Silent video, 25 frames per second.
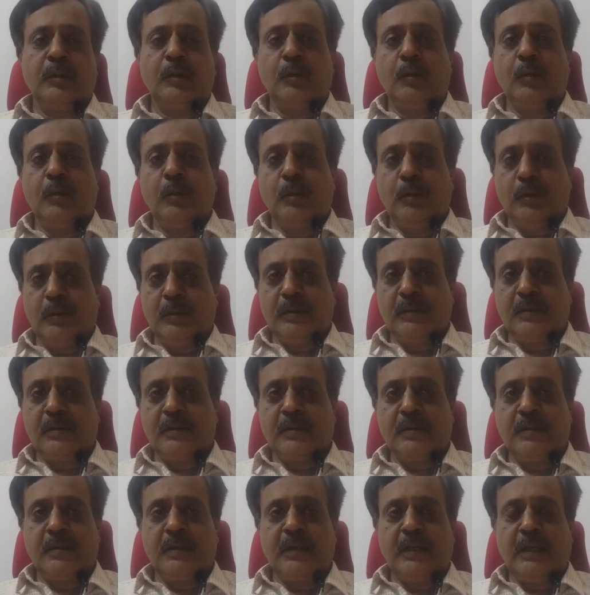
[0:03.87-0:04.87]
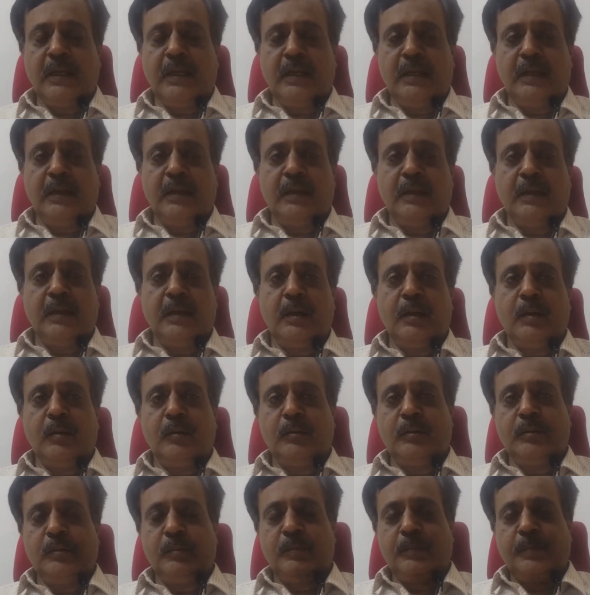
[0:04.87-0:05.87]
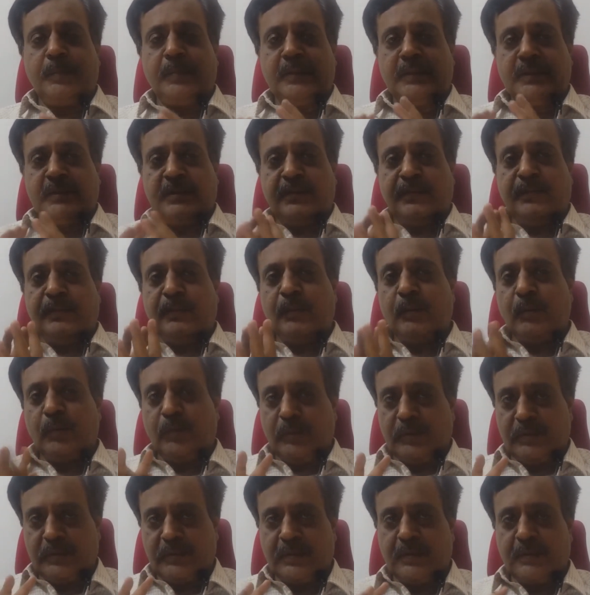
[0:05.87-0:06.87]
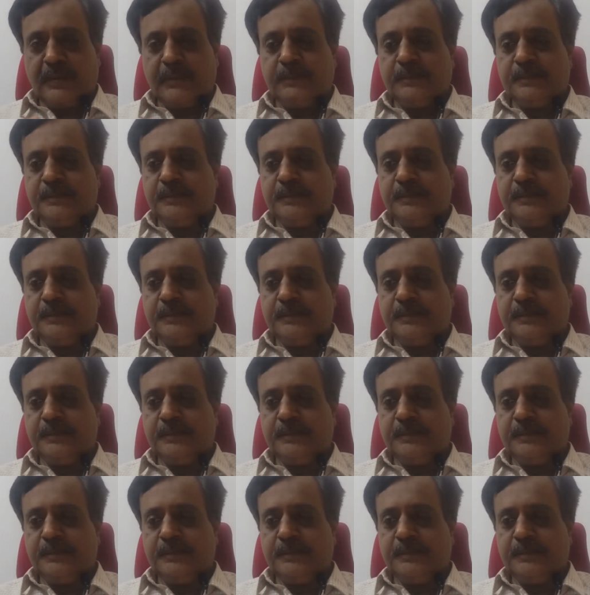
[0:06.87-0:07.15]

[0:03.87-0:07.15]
goals and how to perceive goals.